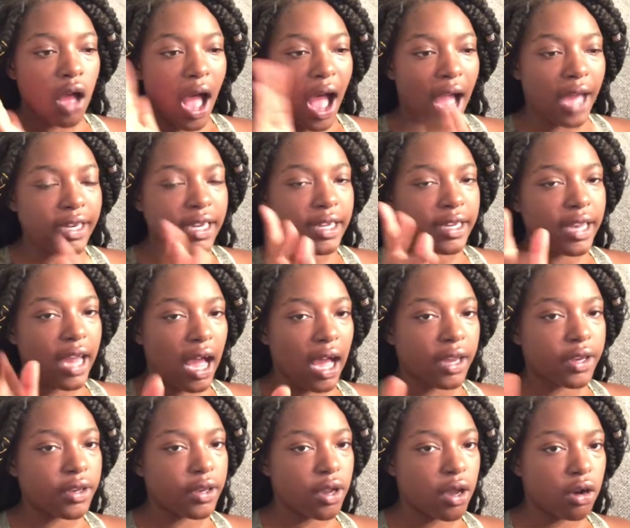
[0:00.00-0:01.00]
I did
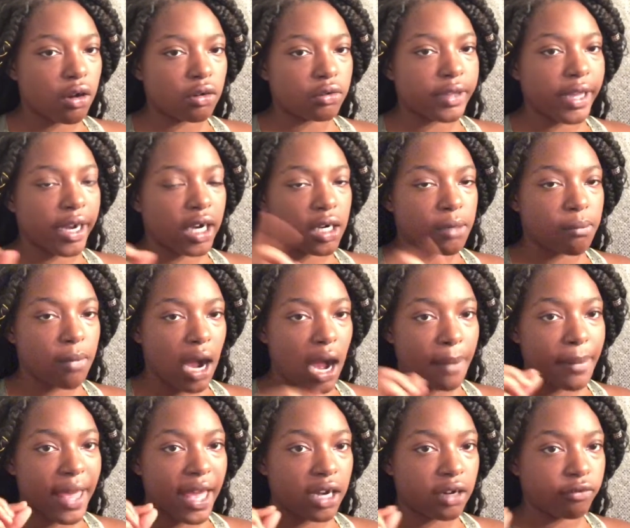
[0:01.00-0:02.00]
not know that her
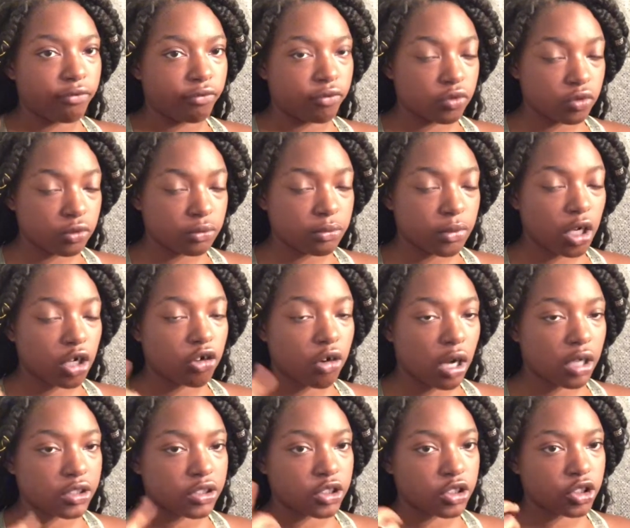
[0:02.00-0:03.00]
mom had a room
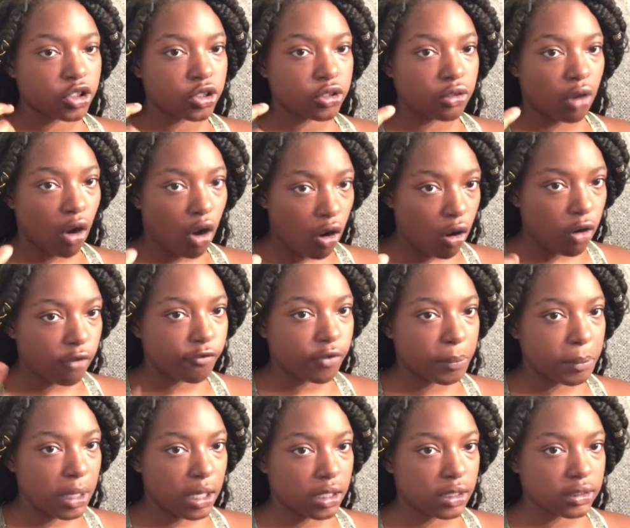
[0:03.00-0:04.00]
across the hall
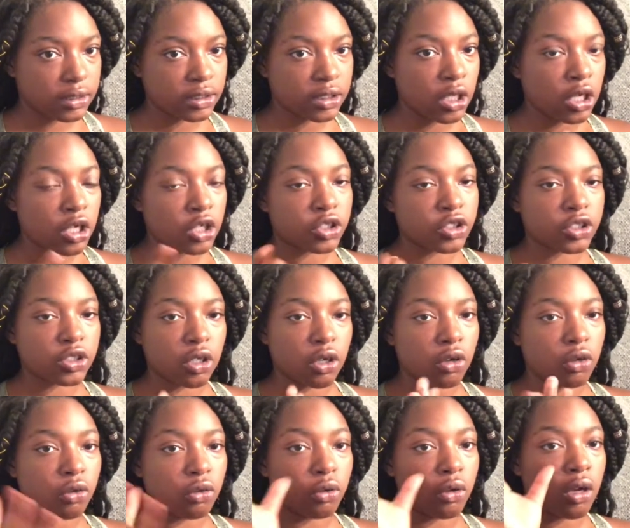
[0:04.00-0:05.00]
from us.
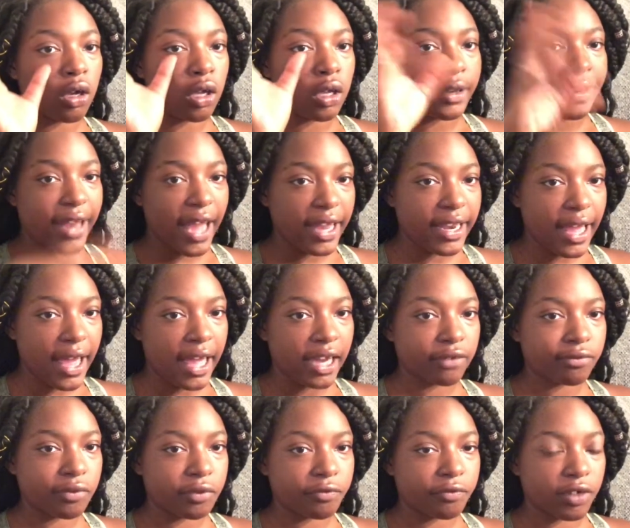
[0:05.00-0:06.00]
So Nana had
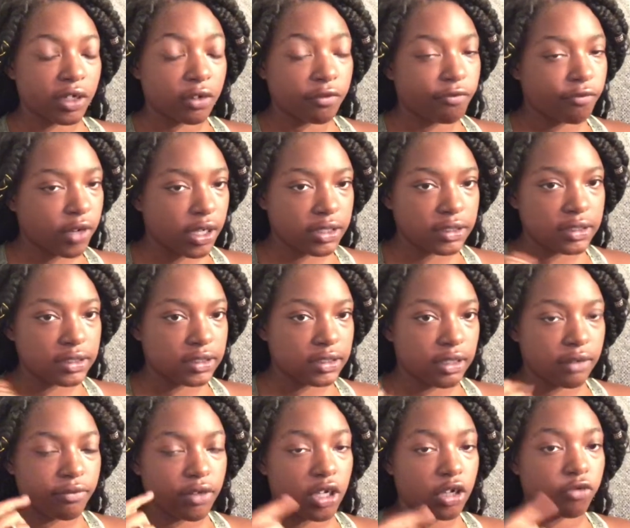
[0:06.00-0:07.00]
a room for her friends and
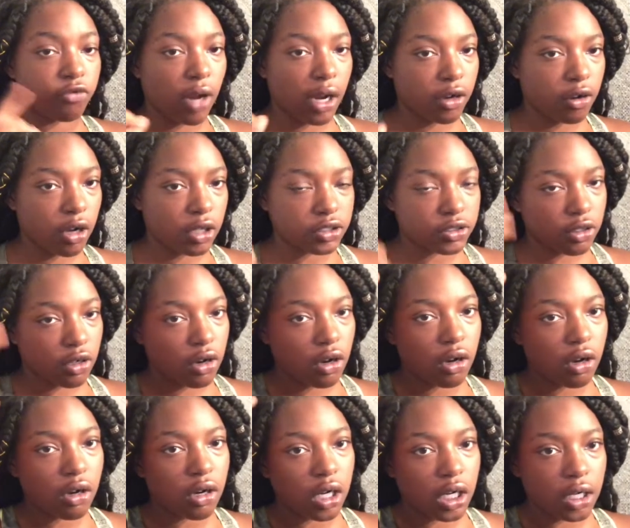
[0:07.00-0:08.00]
stuff, and then right across the
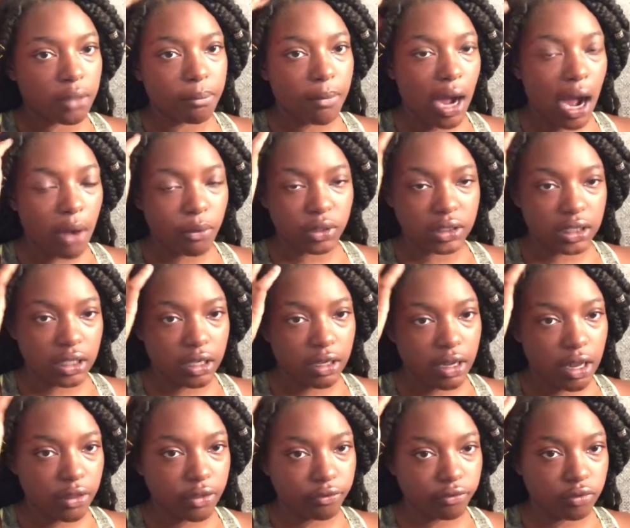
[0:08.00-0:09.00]
hall, her mom was in
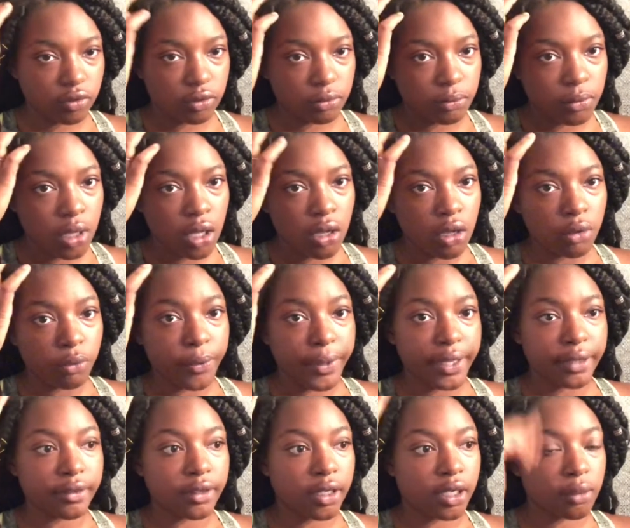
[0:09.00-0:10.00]
another room
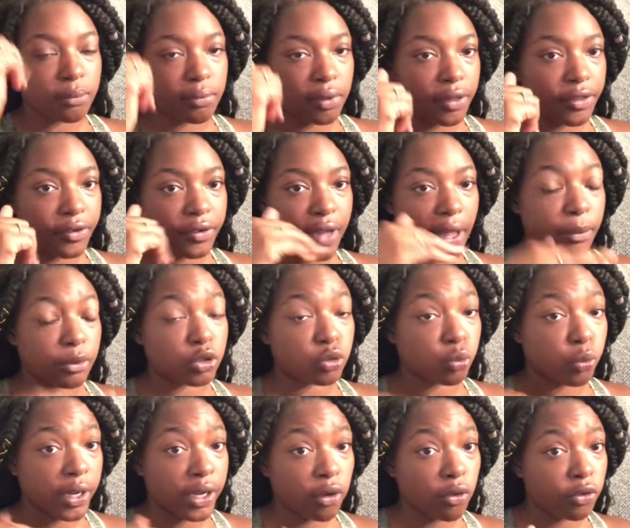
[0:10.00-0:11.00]
with her brother that was
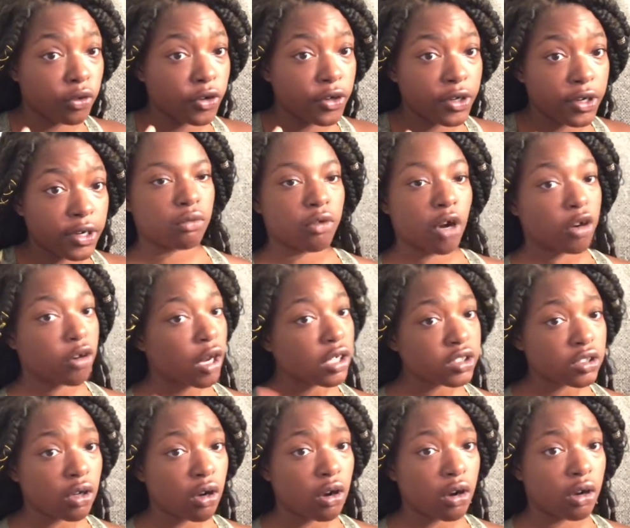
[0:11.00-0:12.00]
way older than her.
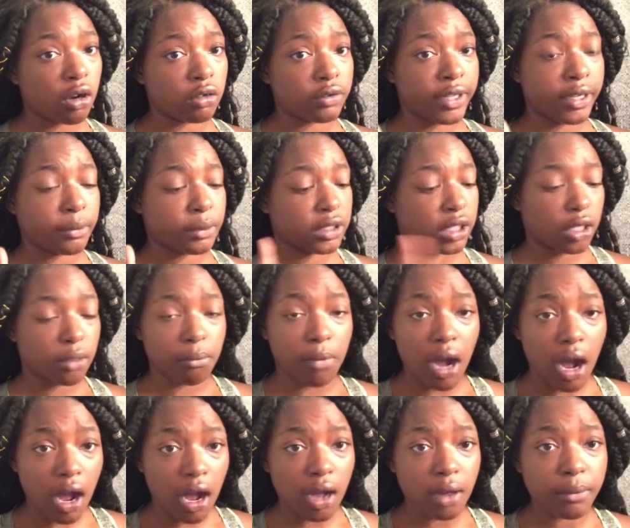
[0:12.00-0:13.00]
Across the hall, there was her
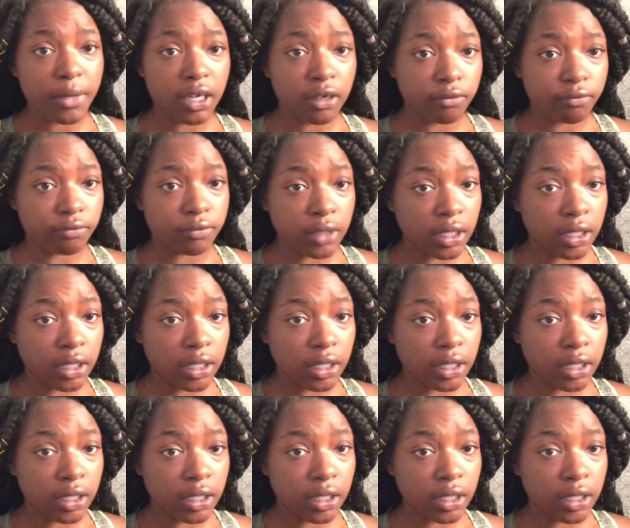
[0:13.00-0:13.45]
mom in a